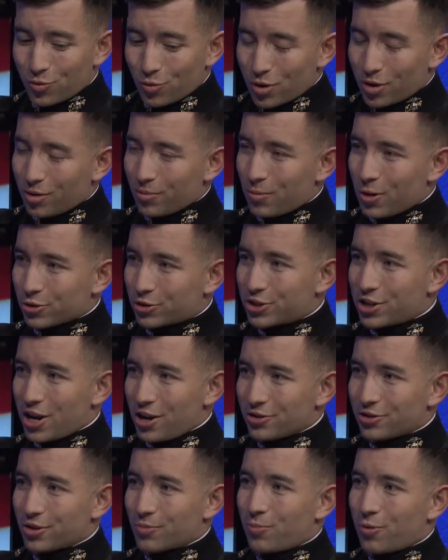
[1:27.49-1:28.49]
one of the most
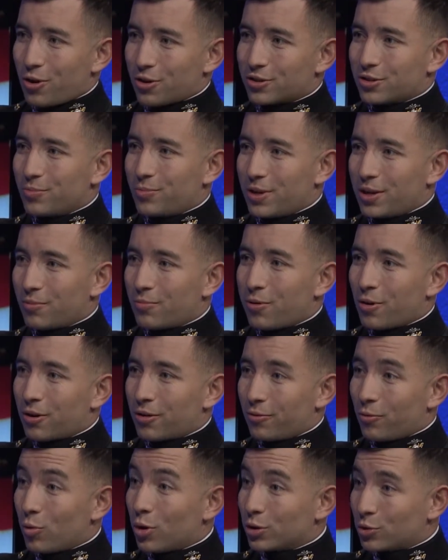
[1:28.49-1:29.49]
challenging parts of being
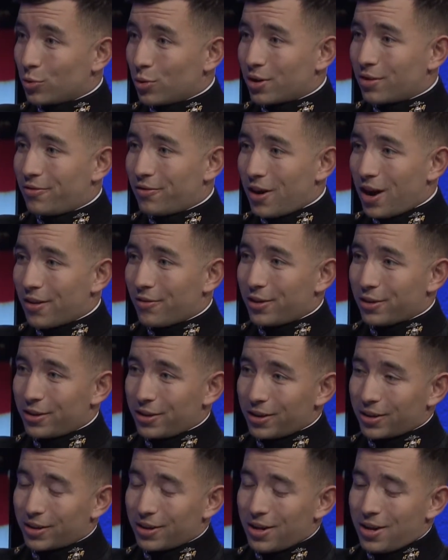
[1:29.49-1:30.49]
part of 125, I
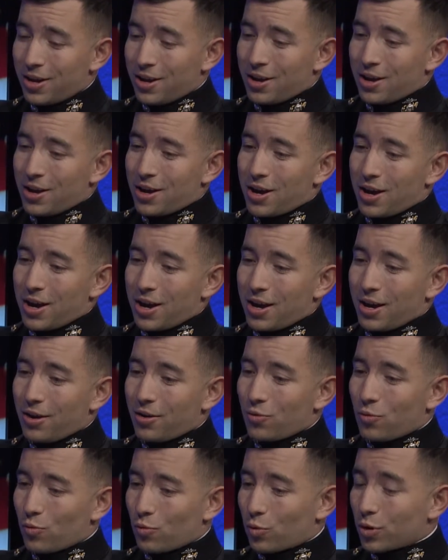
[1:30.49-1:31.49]

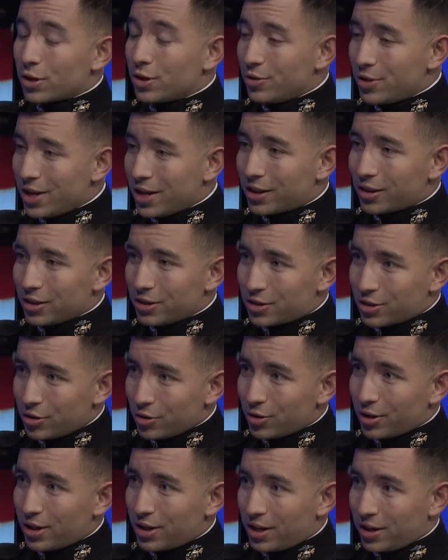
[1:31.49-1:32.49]
think. We're uniquely
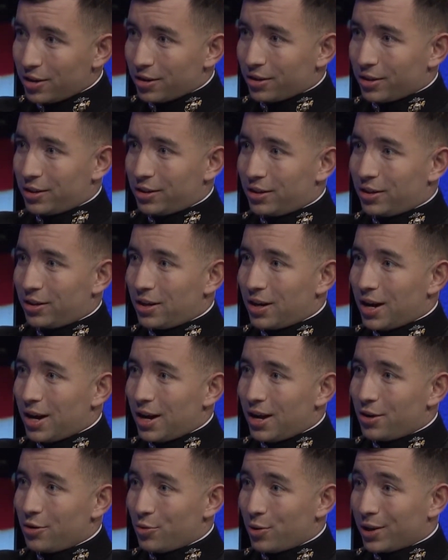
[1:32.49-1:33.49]
suited here in
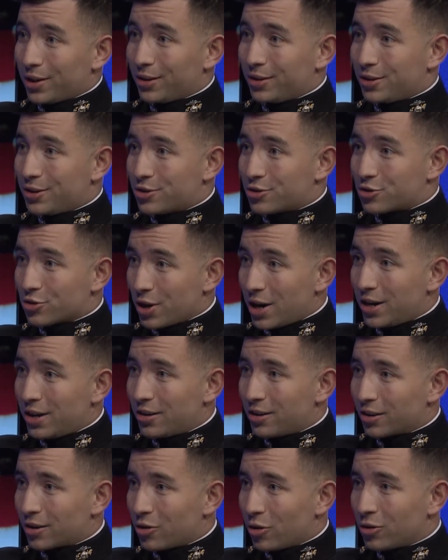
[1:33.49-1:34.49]
New England to train
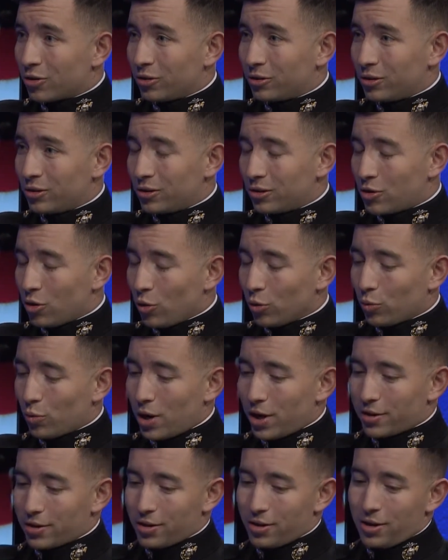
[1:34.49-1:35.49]
in the cold
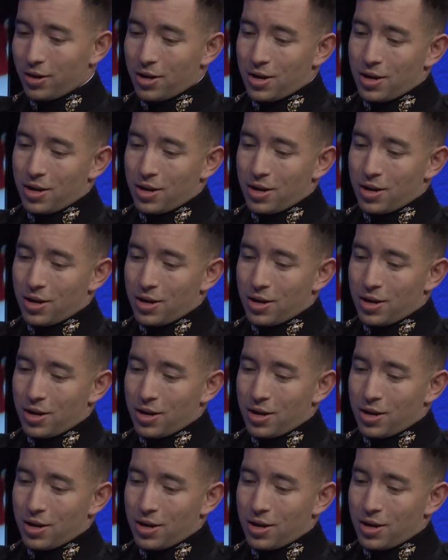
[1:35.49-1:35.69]
weather.